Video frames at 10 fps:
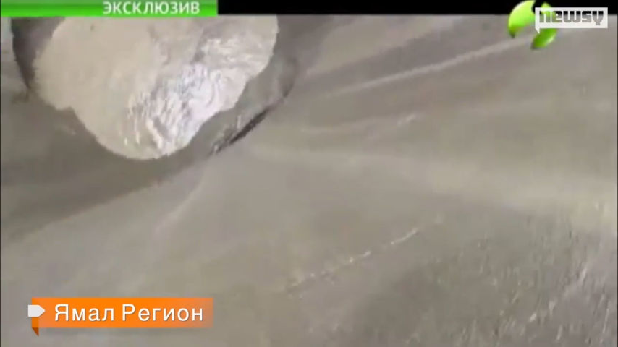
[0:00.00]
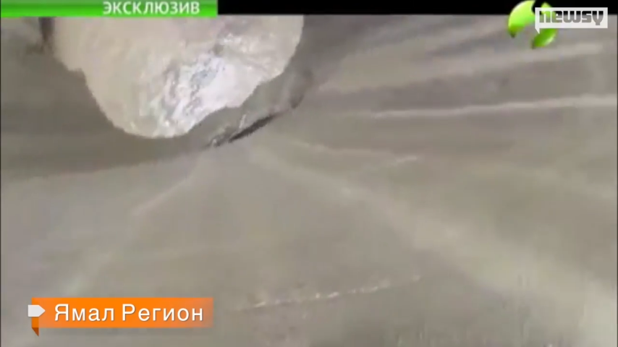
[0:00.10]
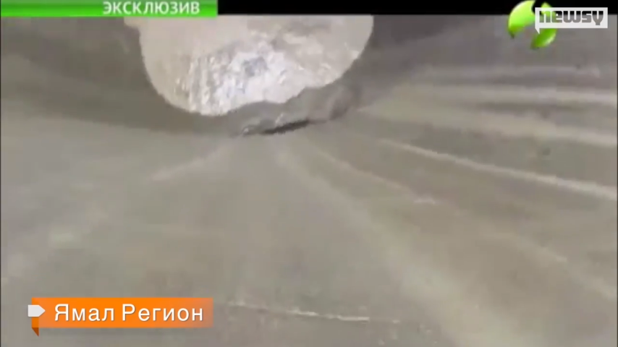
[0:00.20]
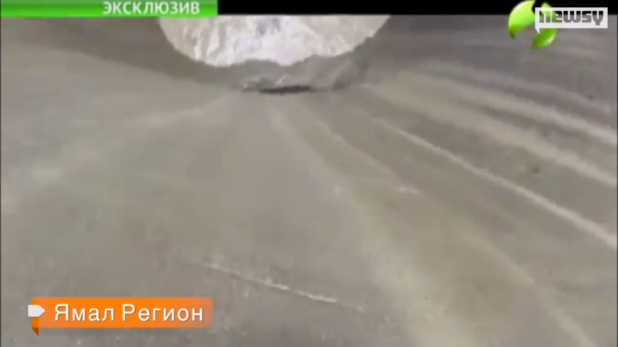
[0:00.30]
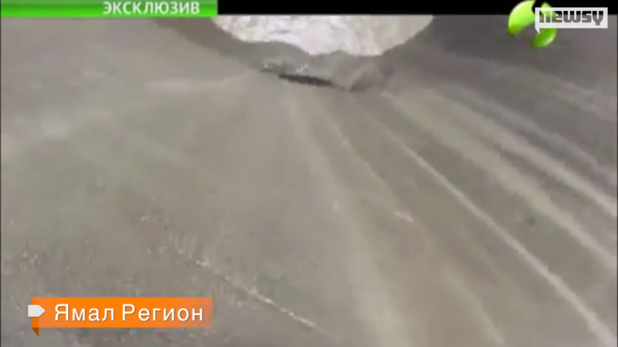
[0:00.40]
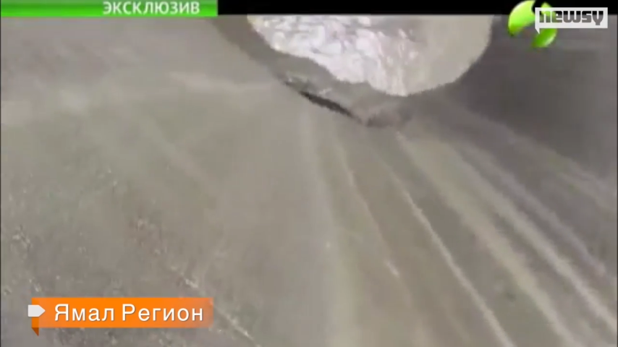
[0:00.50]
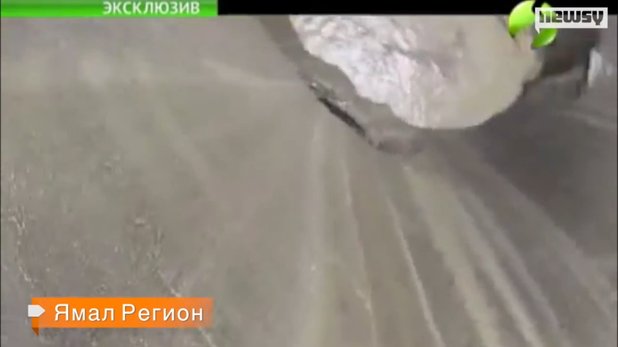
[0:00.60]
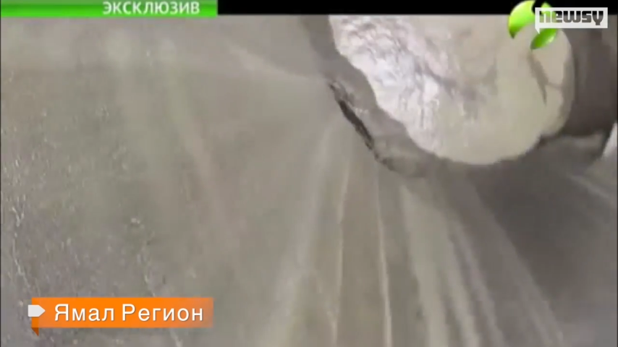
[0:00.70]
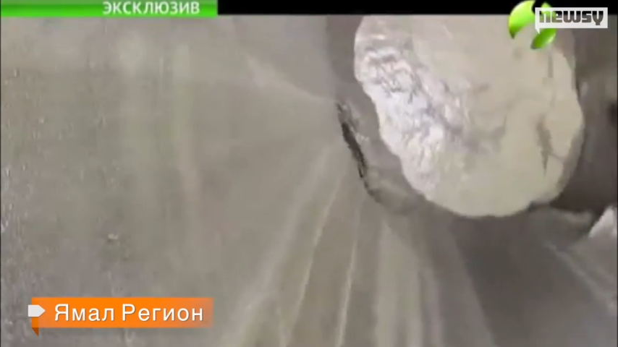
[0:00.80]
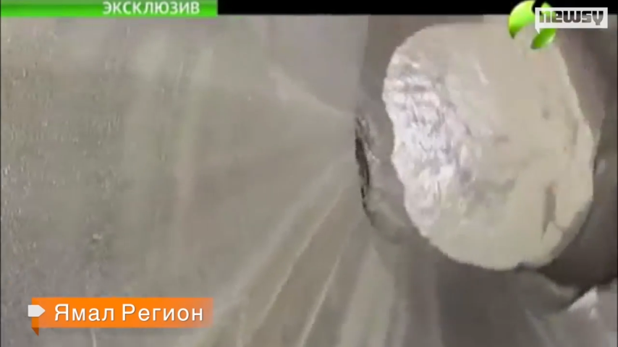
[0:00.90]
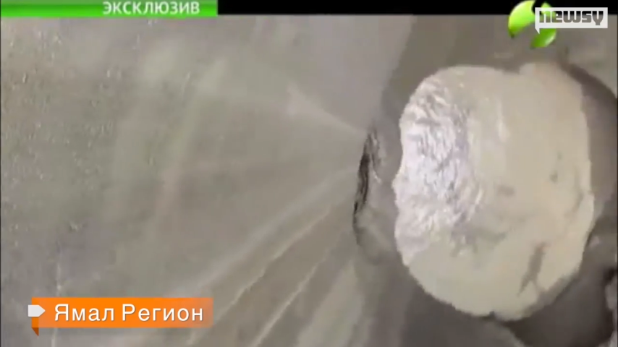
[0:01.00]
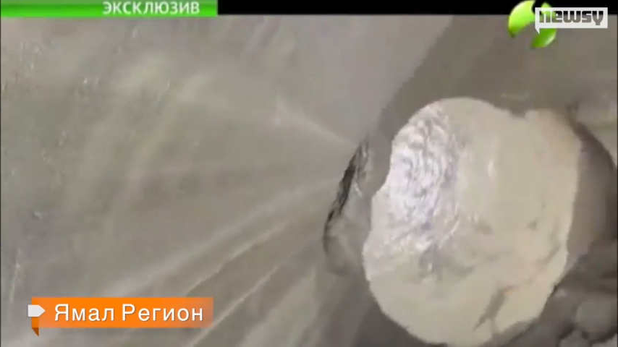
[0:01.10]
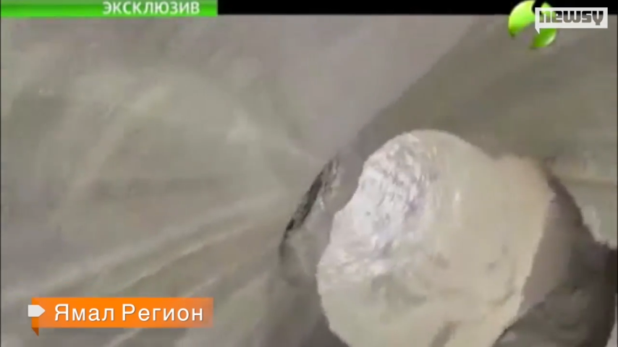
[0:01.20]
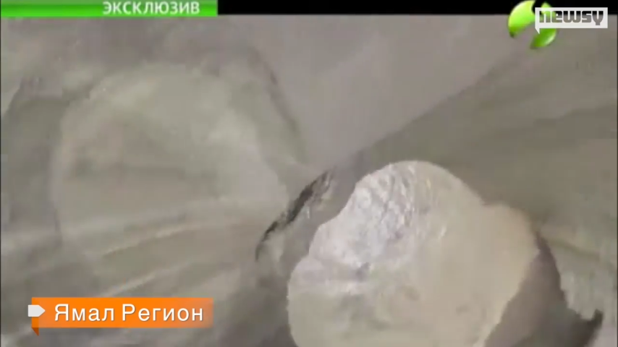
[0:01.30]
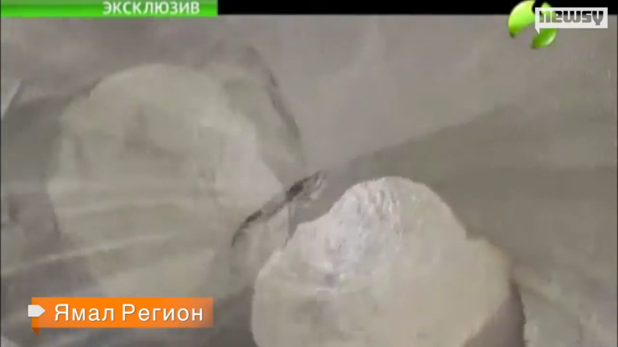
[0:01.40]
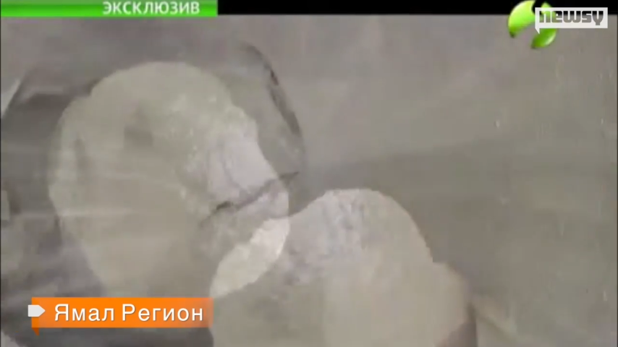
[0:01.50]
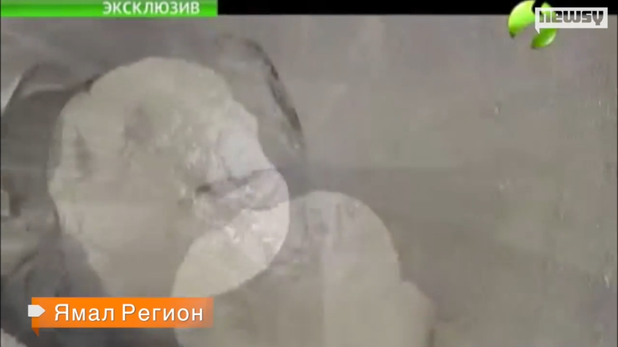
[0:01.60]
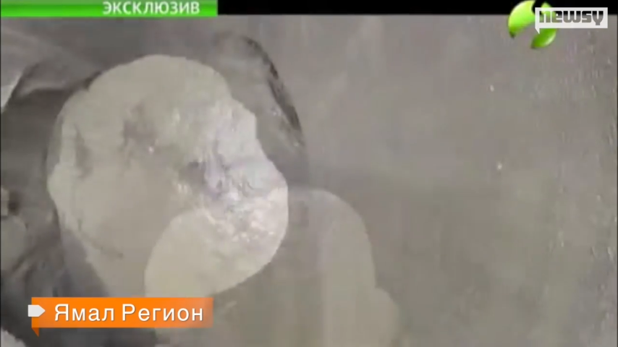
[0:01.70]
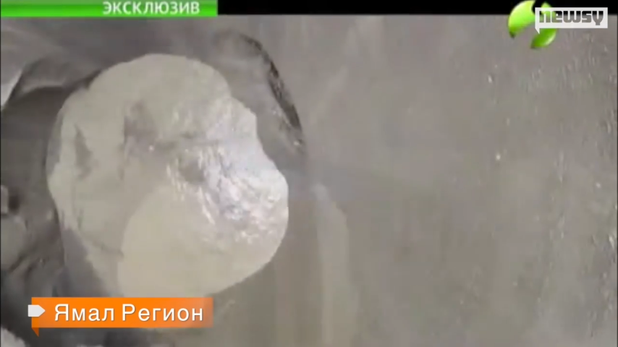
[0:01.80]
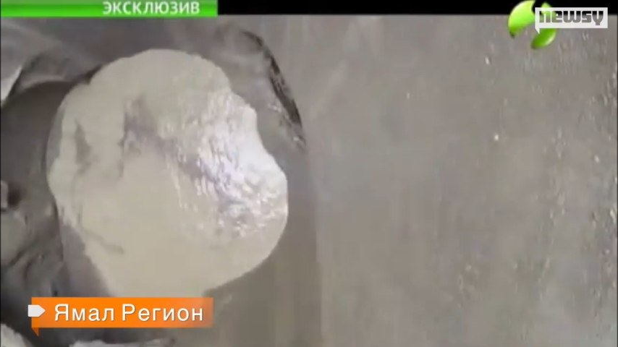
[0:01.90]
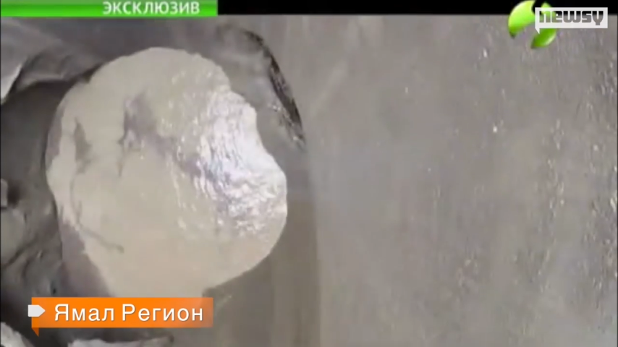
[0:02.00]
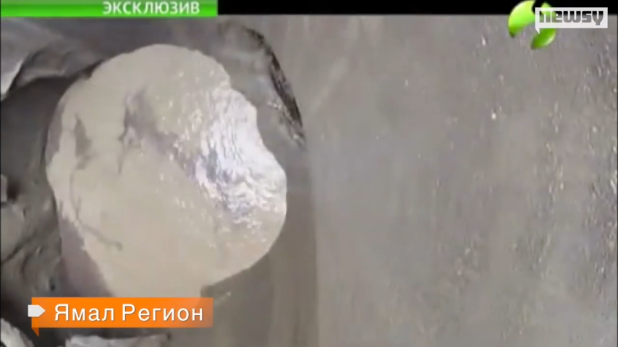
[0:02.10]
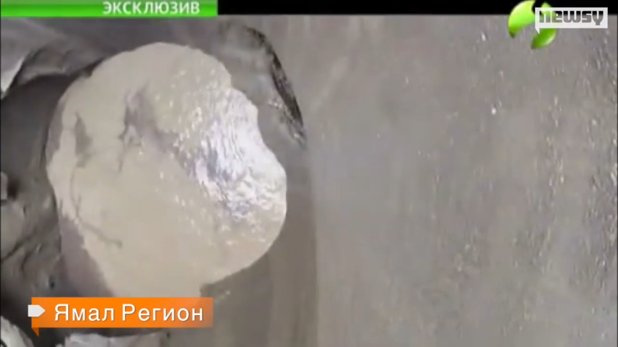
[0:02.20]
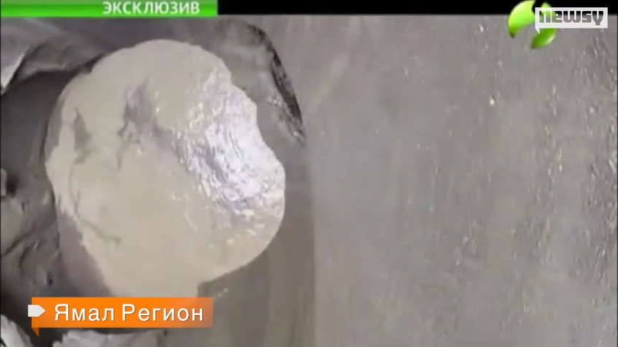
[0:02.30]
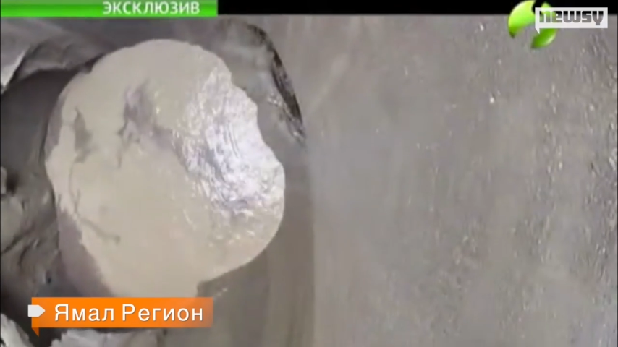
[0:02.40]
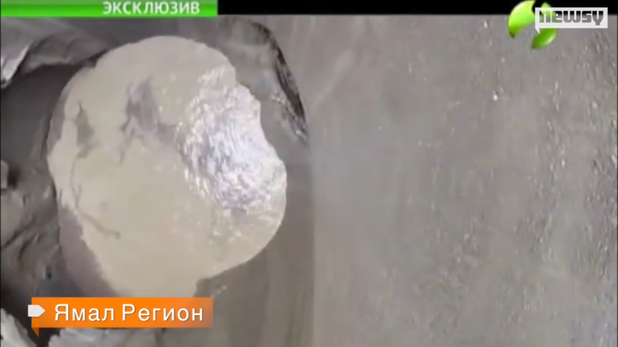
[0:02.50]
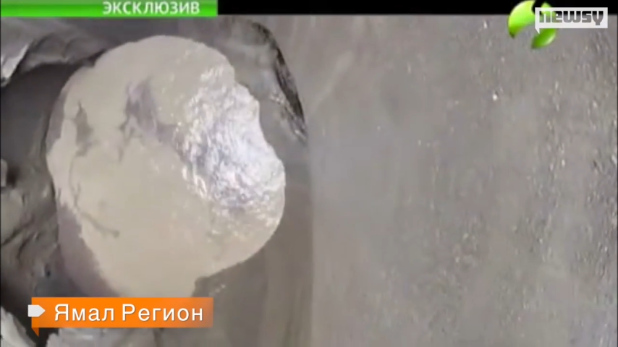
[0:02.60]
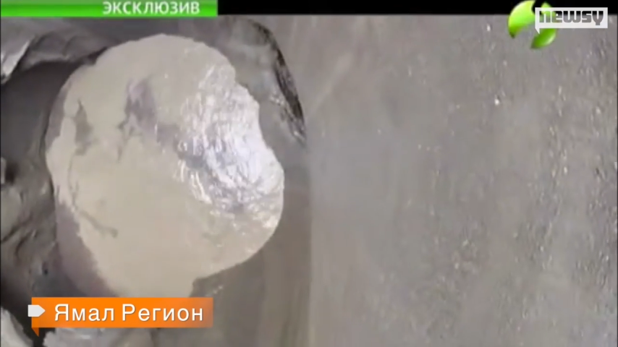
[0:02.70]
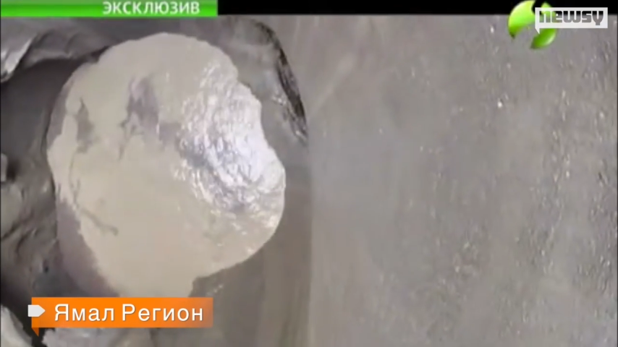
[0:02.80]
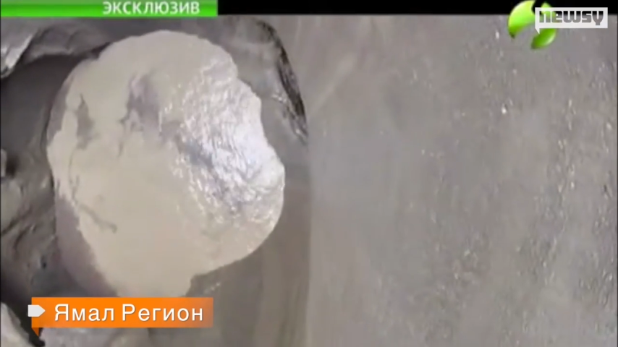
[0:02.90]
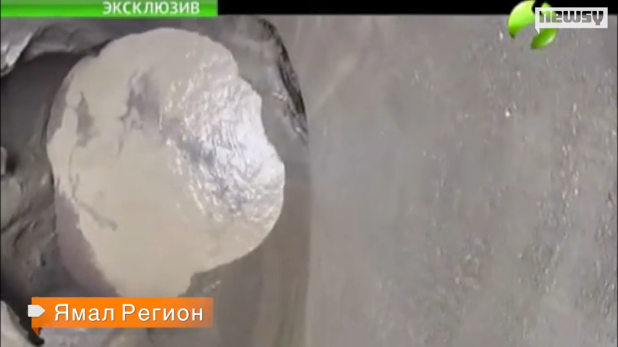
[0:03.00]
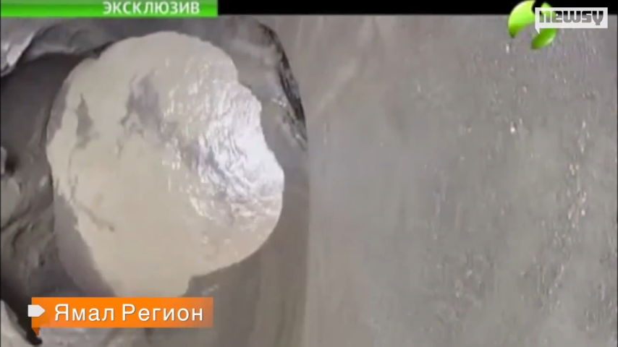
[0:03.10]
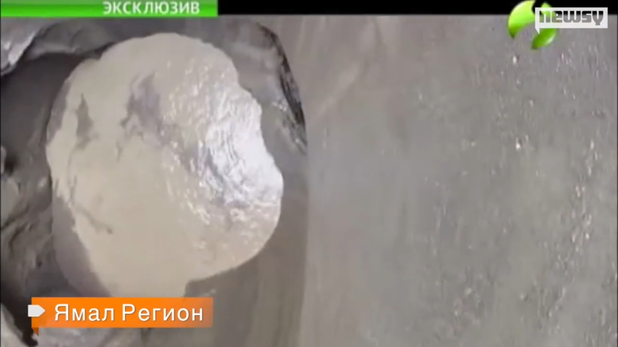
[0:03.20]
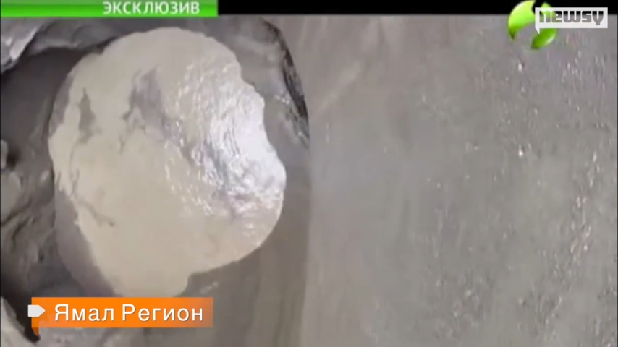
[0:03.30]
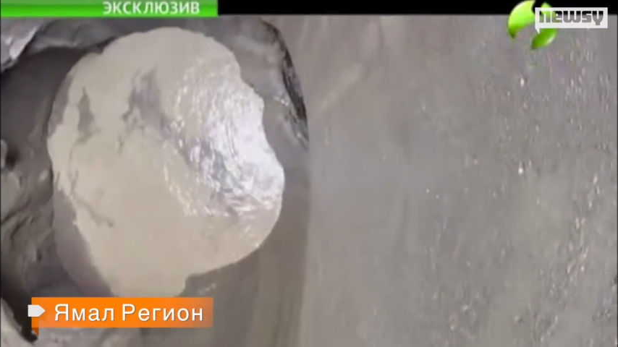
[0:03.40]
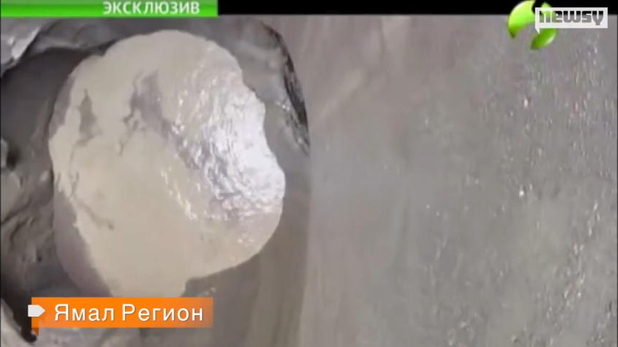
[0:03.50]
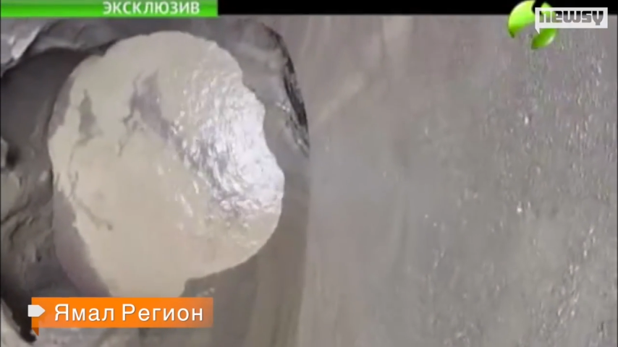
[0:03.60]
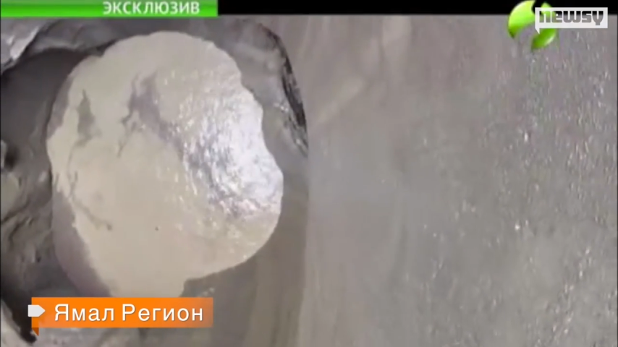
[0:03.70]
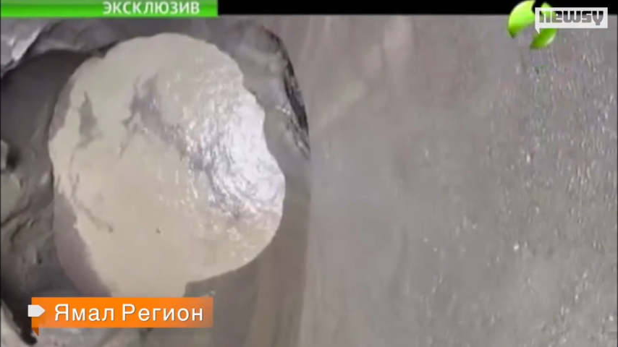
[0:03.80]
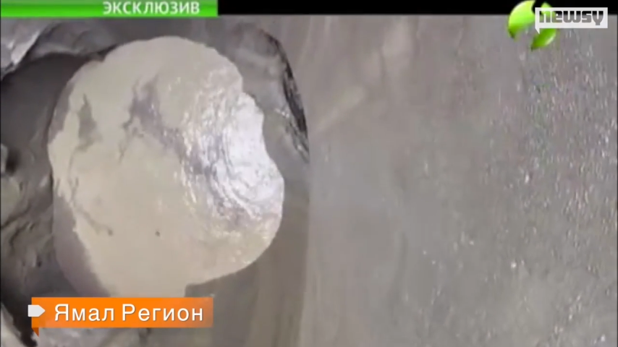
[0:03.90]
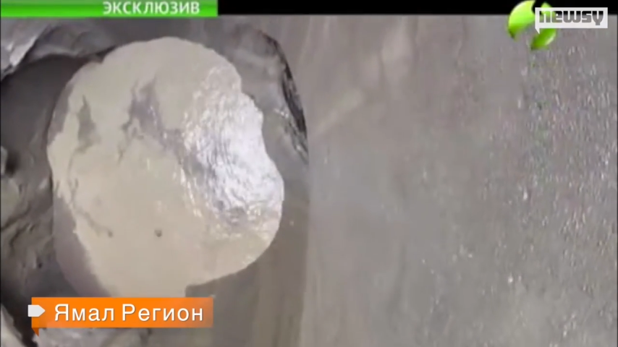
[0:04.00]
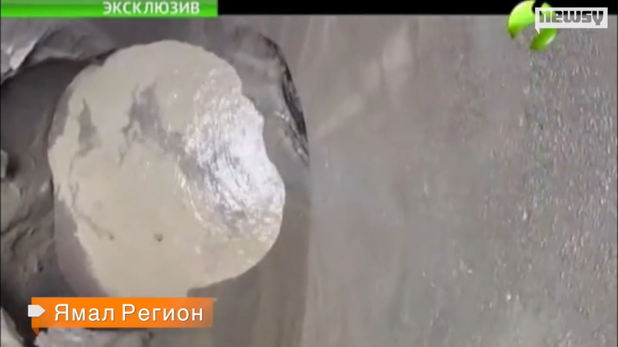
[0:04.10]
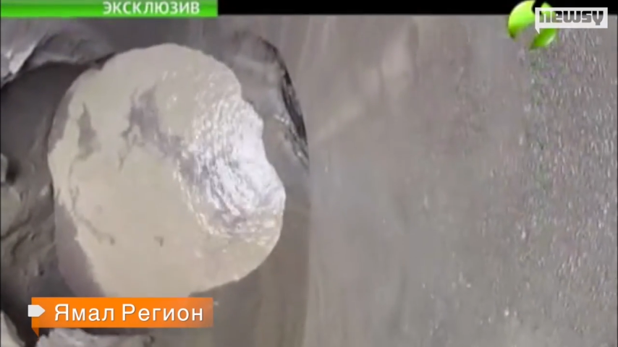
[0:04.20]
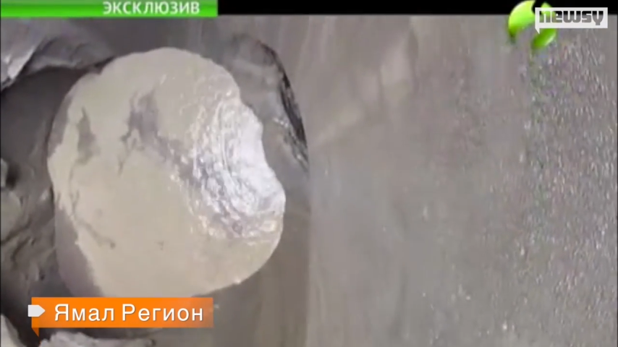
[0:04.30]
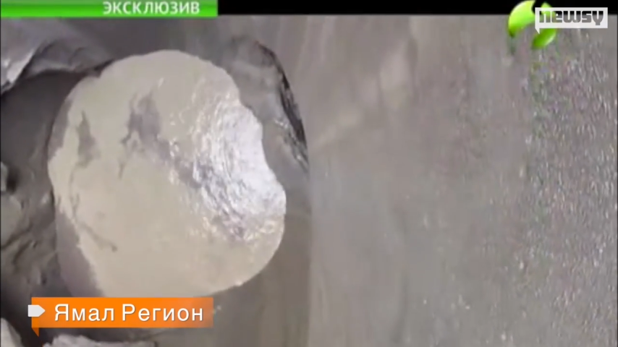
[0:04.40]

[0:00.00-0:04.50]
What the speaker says: [unreadable: no face in view]